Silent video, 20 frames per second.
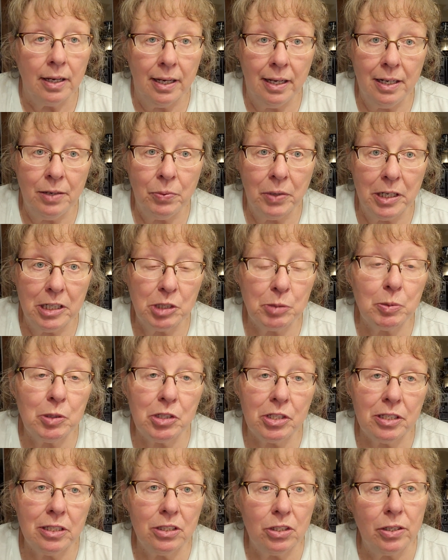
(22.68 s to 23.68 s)
Anyway, it's
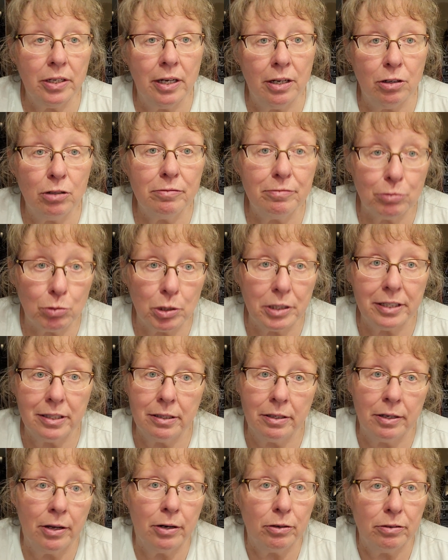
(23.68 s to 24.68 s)
supposed to get to
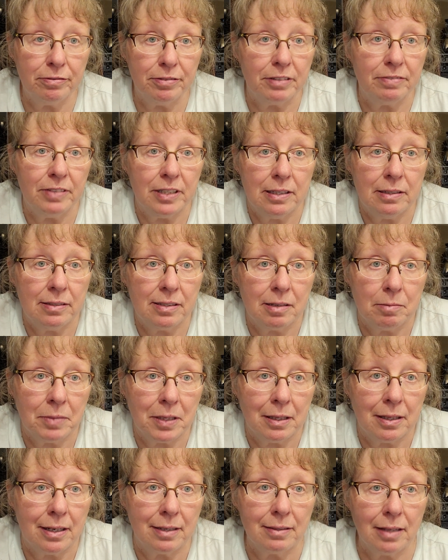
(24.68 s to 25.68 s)
114, 115,
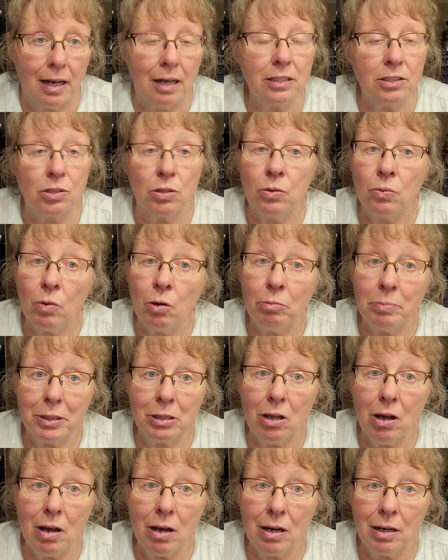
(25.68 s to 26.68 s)
something like that. So it won't
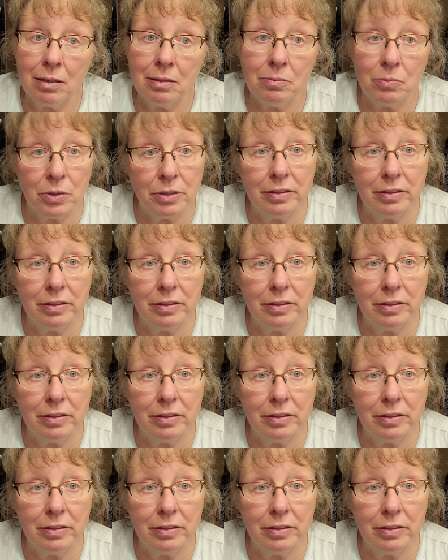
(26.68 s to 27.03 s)
be long.